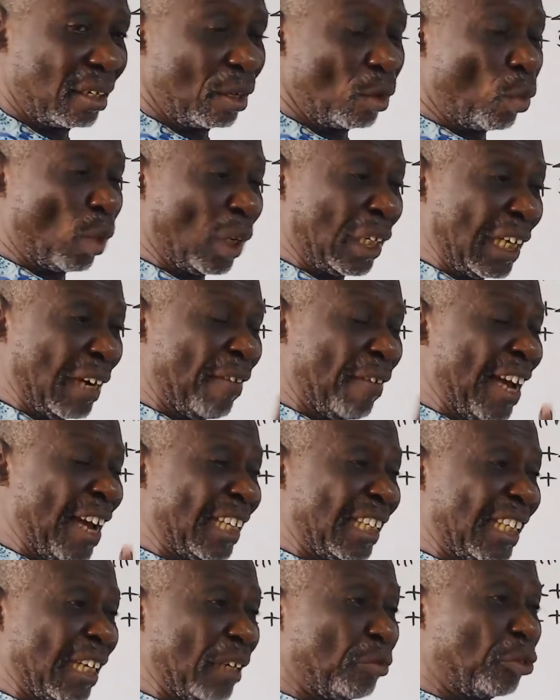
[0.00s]
whatever
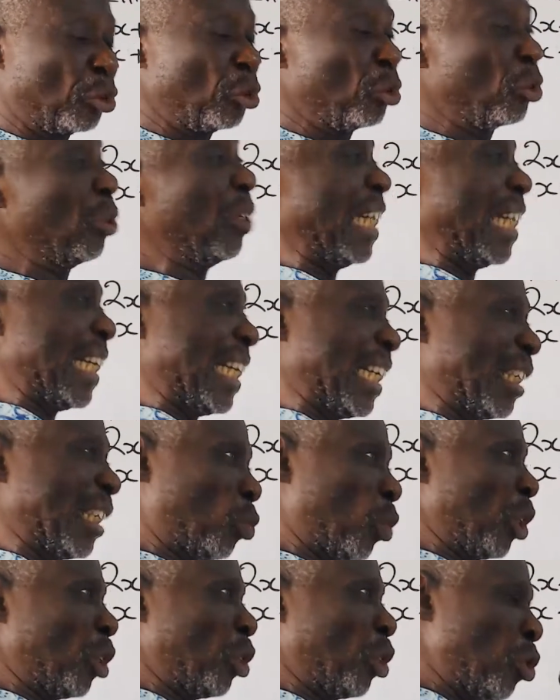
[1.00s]
it gives you is
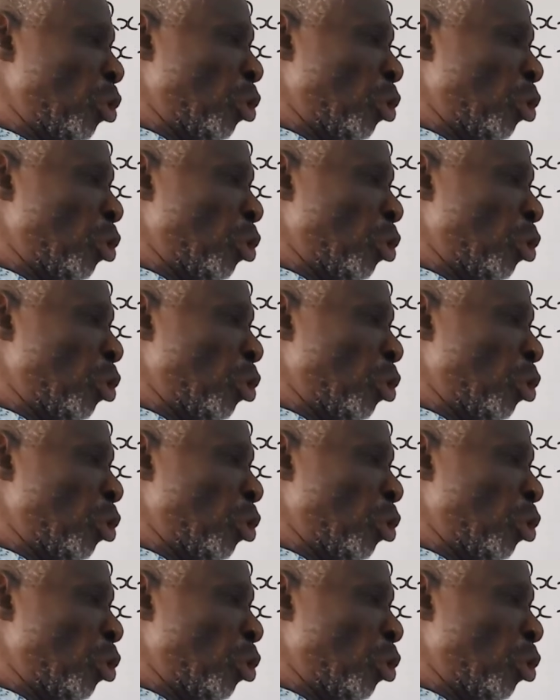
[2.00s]
what you